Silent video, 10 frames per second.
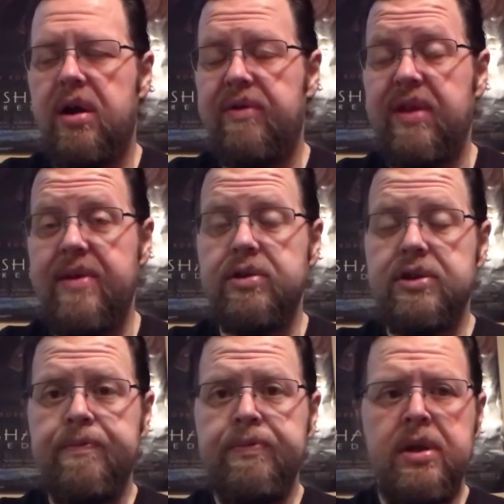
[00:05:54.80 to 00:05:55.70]
flavors.
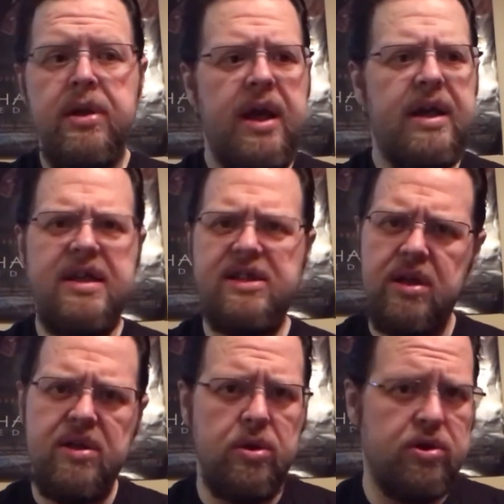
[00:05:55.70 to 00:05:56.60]
And I used to
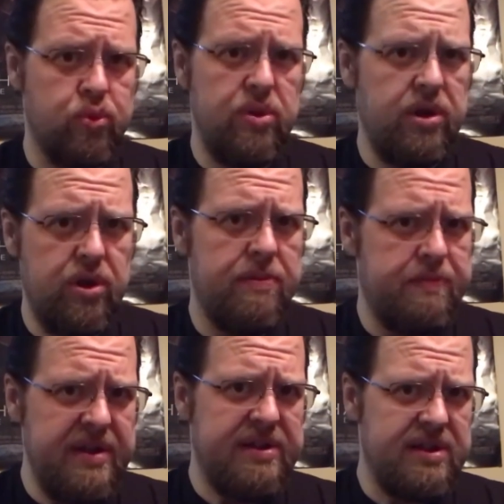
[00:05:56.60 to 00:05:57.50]
eat those real good
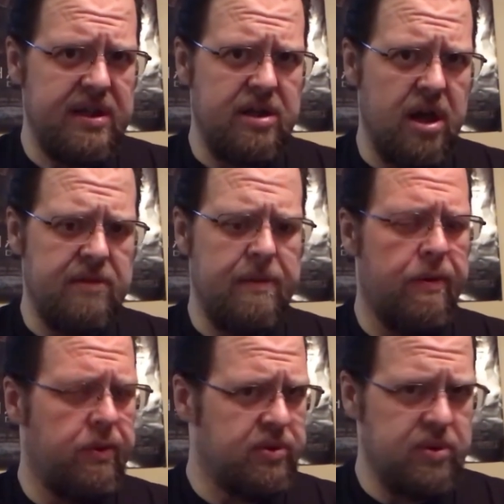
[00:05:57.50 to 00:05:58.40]
pizzas I talked
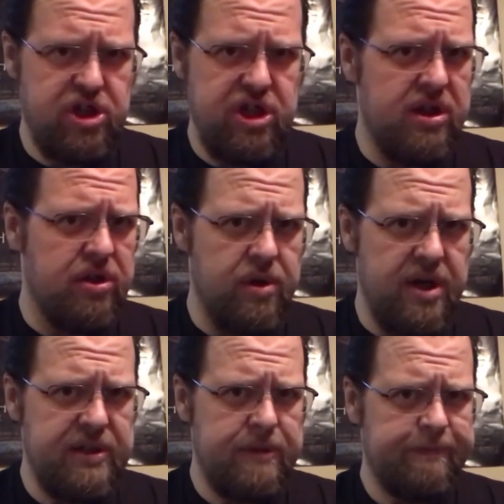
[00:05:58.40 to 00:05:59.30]
about, ones with the chicken
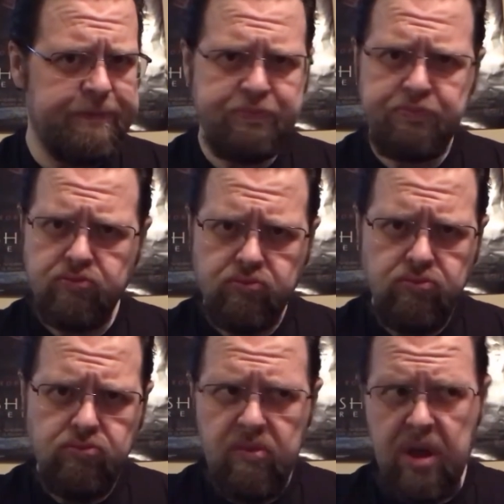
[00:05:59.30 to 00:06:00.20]
crust.
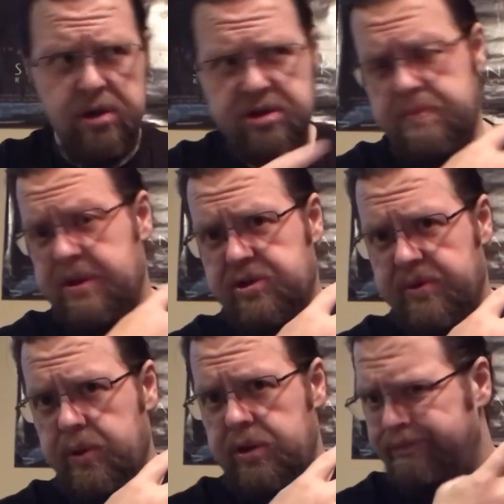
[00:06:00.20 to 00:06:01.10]
Here's a picture
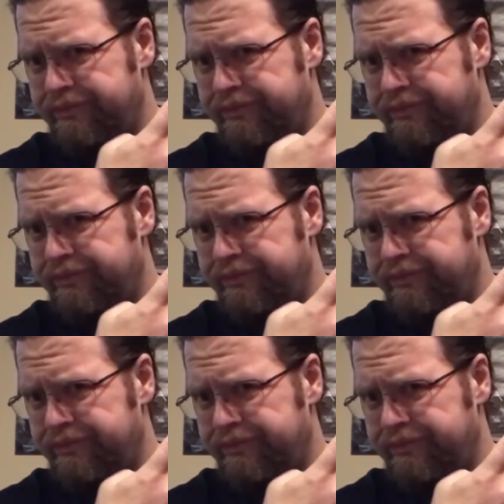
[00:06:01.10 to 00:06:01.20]
of one.